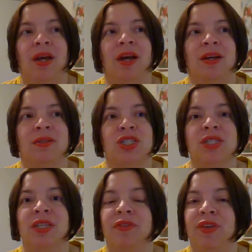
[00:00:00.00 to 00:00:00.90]
and
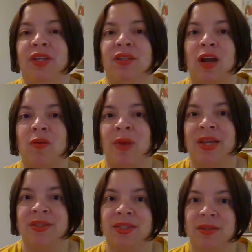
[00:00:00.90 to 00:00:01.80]
just leaving our
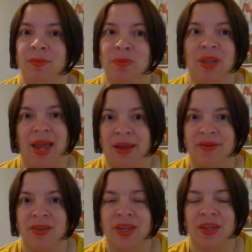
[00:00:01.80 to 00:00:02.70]
minds
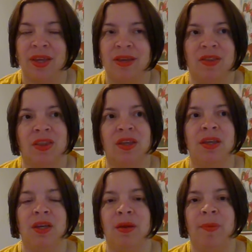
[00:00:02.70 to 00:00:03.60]
blank and
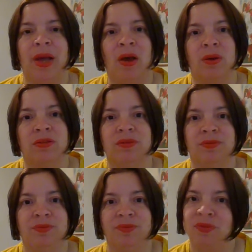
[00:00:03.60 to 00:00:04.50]
thinking about
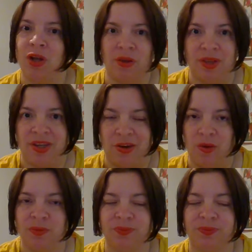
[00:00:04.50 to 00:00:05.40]
nothing at all.